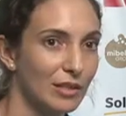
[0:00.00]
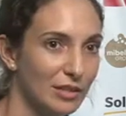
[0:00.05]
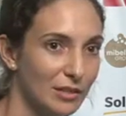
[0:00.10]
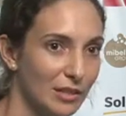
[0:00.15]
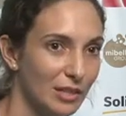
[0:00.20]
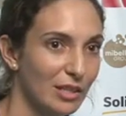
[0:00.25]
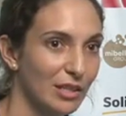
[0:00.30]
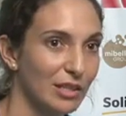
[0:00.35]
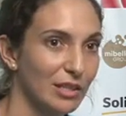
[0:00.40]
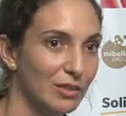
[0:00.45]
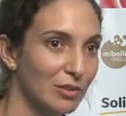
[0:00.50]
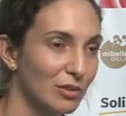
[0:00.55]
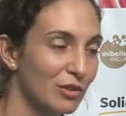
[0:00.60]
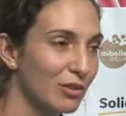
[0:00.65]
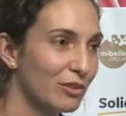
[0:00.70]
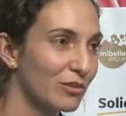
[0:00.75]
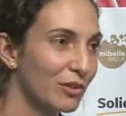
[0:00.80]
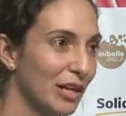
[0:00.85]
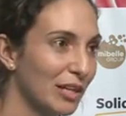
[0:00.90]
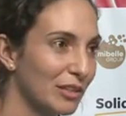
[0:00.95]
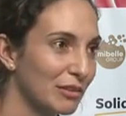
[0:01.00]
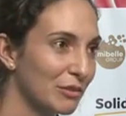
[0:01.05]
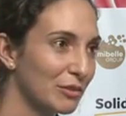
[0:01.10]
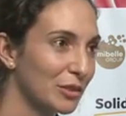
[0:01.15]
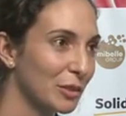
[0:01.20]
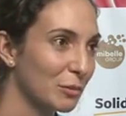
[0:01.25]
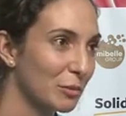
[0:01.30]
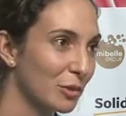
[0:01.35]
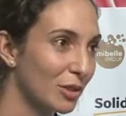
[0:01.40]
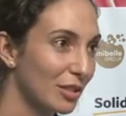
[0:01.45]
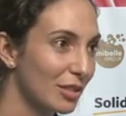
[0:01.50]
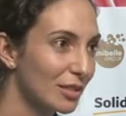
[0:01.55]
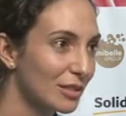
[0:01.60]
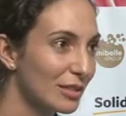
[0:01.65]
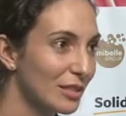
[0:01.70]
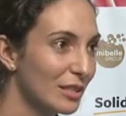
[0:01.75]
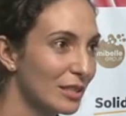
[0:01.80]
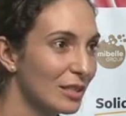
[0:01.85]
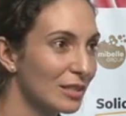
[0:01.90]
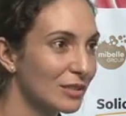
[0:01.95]
the youth around the
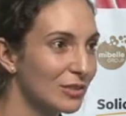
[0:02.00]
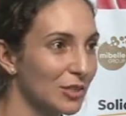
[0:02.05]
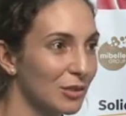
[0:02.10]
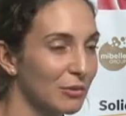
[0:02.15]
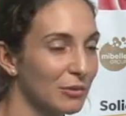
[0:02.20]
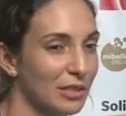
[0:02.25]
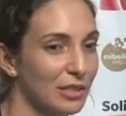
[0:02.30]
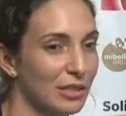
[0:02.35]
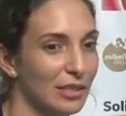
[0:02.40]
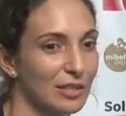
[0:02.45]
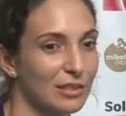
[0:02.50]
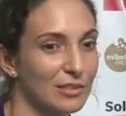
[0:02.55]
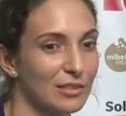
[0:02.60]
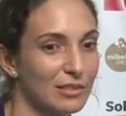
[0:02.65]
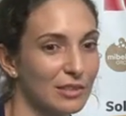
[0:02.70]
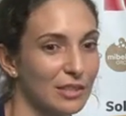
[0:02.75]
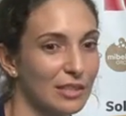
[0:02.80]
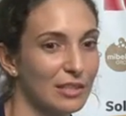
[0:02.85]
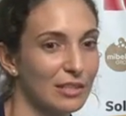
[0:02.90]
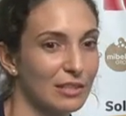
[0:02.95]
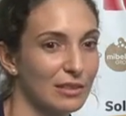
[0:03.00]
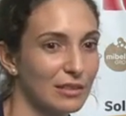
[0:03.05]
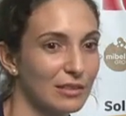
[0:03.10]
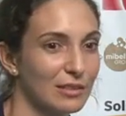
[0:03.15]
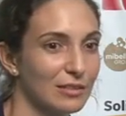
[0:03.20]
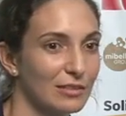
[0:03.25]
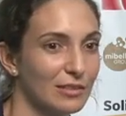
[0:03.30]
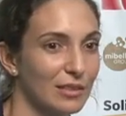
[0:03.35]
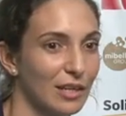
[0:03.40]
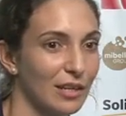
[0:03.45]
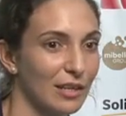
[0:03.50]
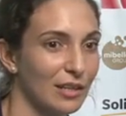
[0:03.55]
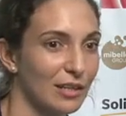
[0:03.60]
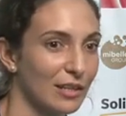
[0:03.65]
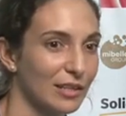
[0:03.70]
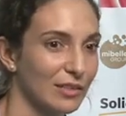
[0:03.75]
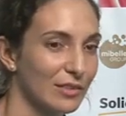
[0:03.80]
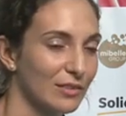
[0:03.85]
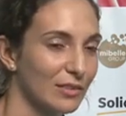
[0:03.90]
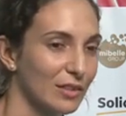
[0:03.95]
world, so we can still
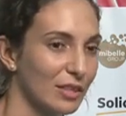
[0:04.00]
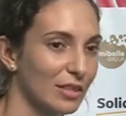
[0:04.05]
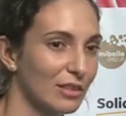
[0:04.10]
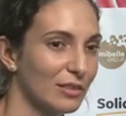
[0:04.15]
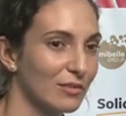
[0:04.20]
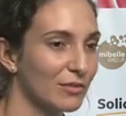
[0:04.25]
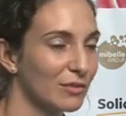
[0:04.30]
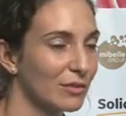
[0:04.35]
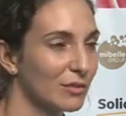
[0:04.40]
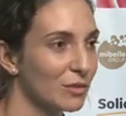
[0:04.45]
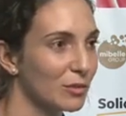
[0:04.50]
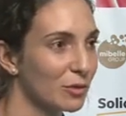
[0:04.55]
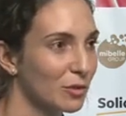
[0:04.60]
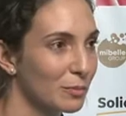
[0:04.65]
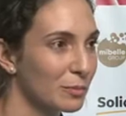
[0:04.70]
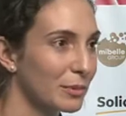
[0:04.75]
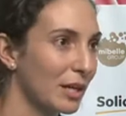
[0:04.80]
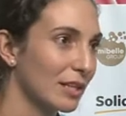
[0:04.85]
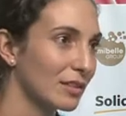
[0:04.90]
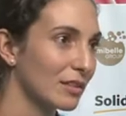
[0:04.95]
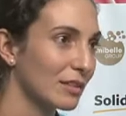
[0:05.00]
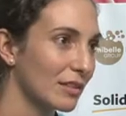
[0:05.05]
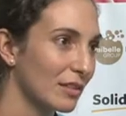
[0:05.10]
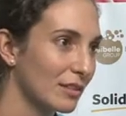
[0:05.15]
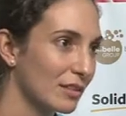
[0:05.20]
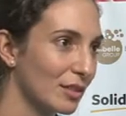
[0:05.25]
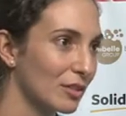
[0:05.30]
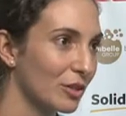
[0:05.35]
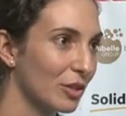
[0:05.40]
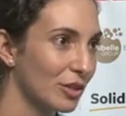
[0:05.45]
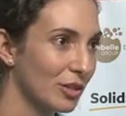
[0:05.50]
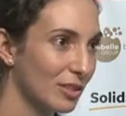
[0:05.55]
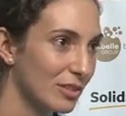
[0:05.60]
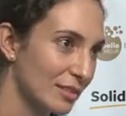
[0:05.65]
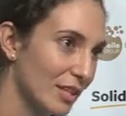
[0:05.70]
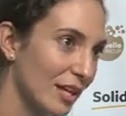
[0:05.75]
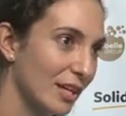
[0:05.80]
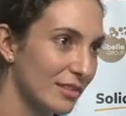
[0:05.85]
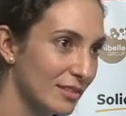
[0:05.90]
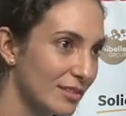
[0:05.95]
see good practices in other
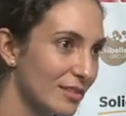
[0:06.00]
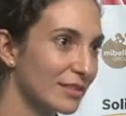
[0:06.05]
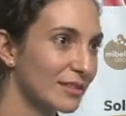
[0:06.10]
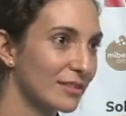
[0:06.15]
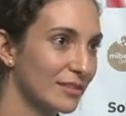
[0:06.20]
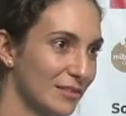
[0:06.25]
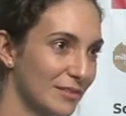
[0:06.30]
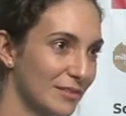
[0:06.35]
sites.